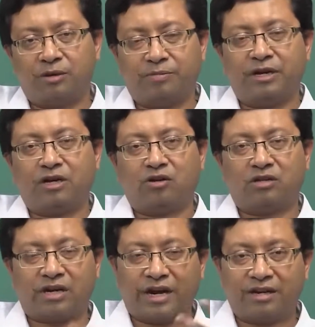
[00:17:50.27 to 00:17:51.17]
depending on the
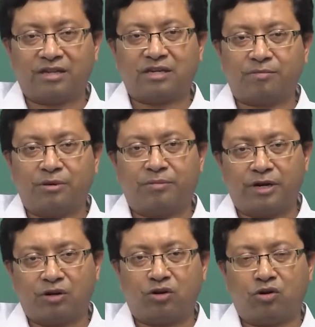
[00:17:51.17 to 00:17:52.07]
criteria have been
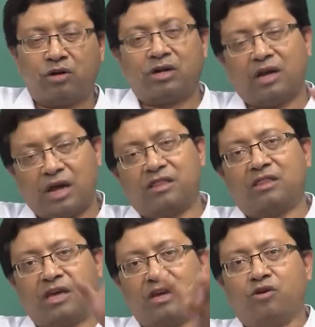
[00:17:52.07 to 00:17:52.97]
met or not, and
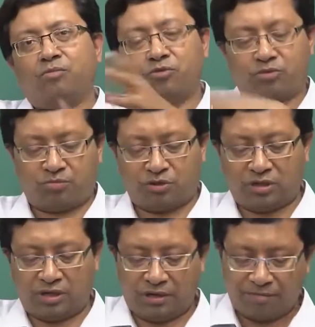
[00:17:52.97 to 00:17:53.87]
there you are proceeding.